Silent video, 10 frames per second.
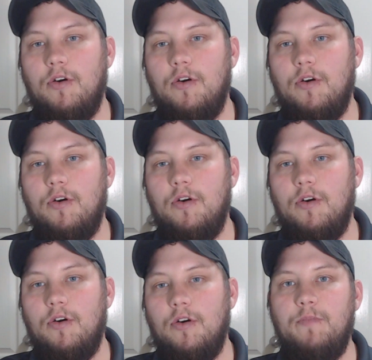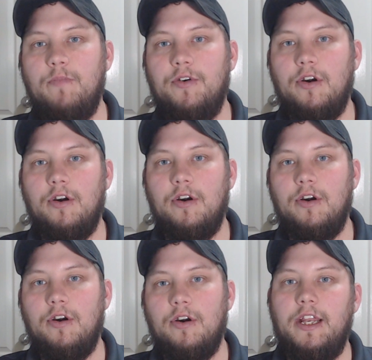the shift motor,
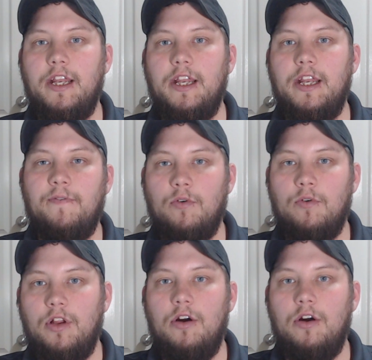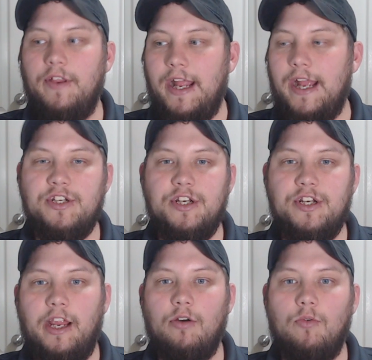get it into 4 low, the dash
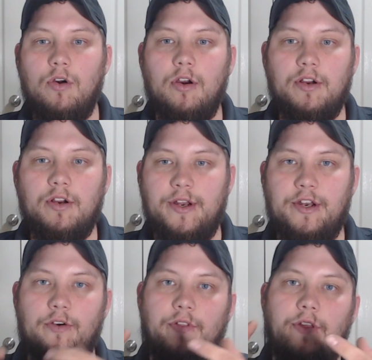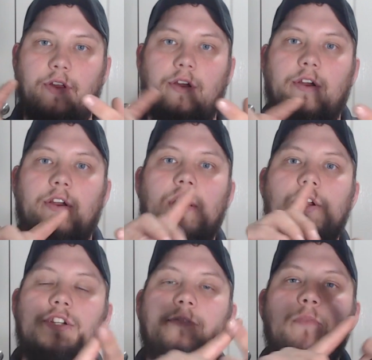indicator works, so I know the
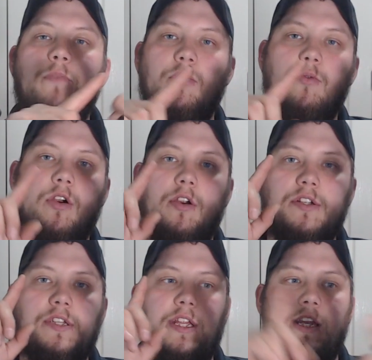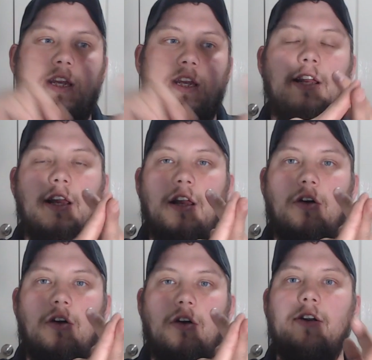shift motor works, the
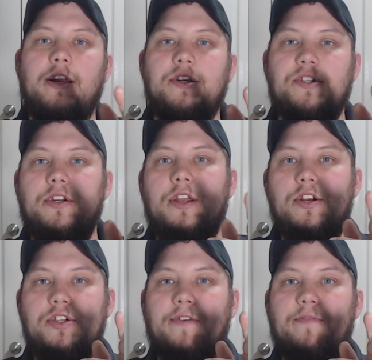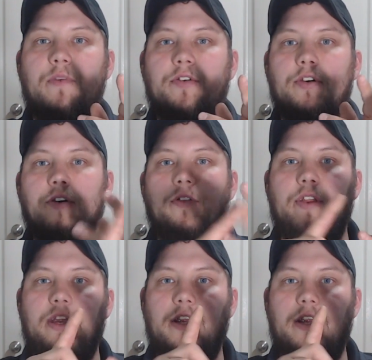wiring is good to the shift motor,
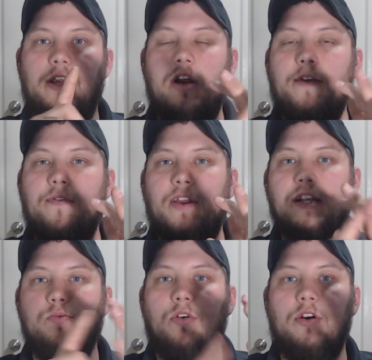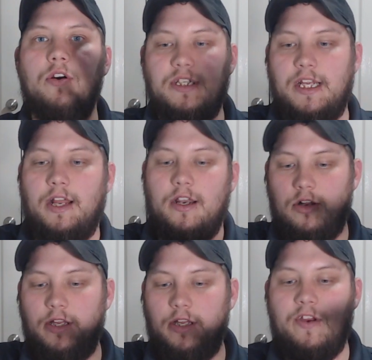the transfer case works because I got it
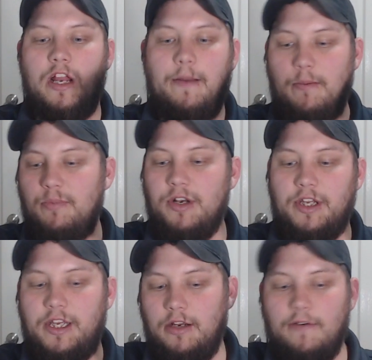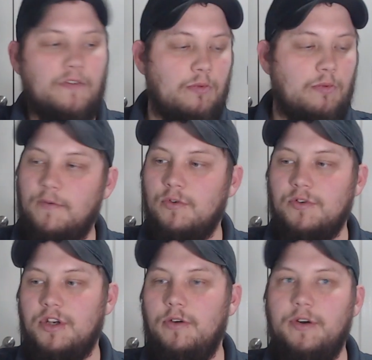all lifted up, I put it in gear, 4x4
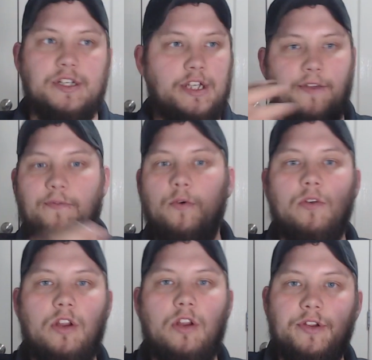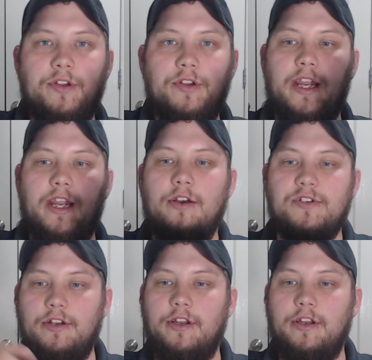is going, it says 4 low on the indicator,
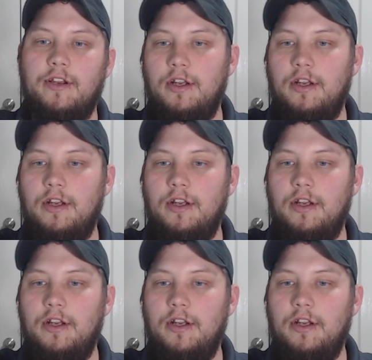so the